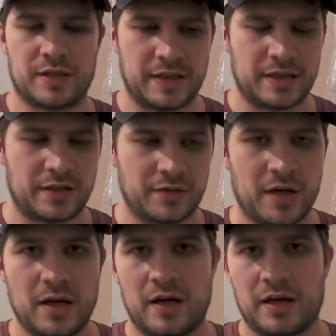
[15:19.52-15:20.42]

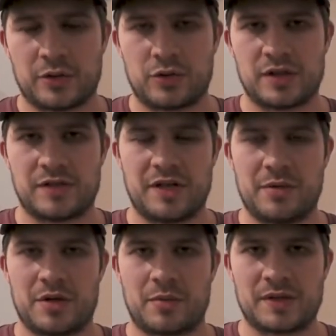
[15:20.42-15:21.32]
I also chose
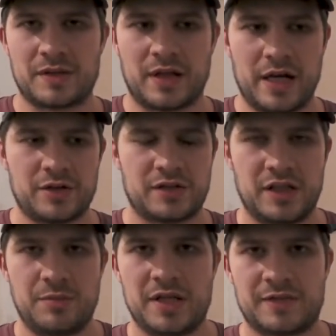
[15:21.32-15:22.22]
it because the
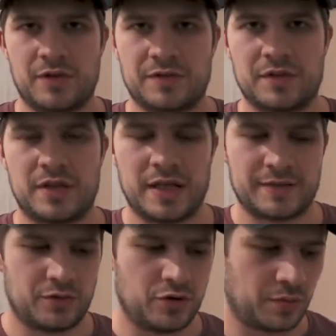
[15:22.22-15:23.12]
specs show that
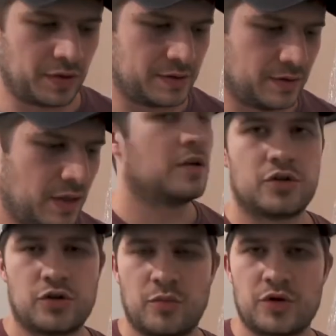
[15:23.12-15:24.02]
there are no
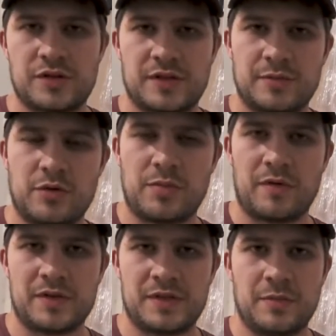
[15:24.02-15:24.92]
electrolytic
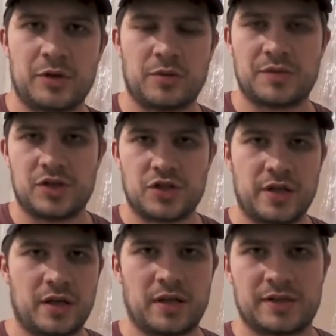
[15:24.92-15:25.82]
capacitors
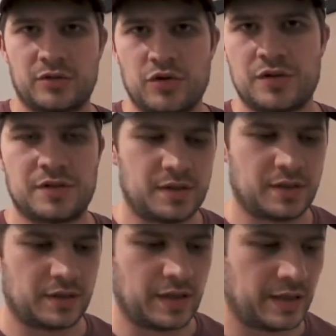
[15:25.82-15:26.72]
used in manufacturing
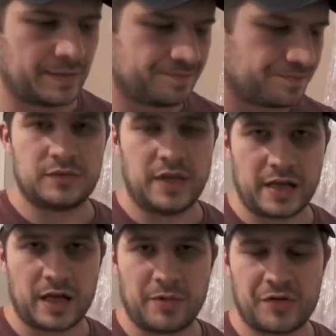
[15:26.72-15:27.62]
it, which,
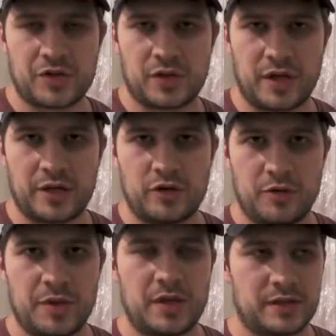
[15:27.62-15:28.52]
as you know, can dry
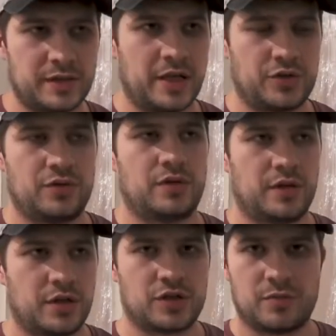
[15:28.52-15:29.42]
up and
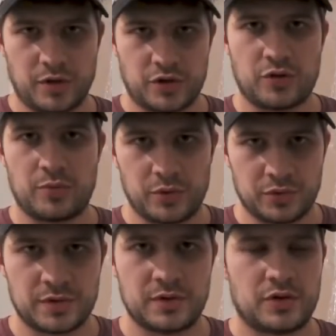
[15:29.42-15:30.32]
render
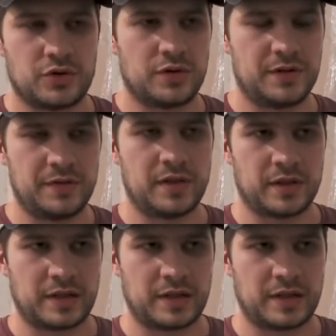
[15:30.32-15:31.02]
the circuitry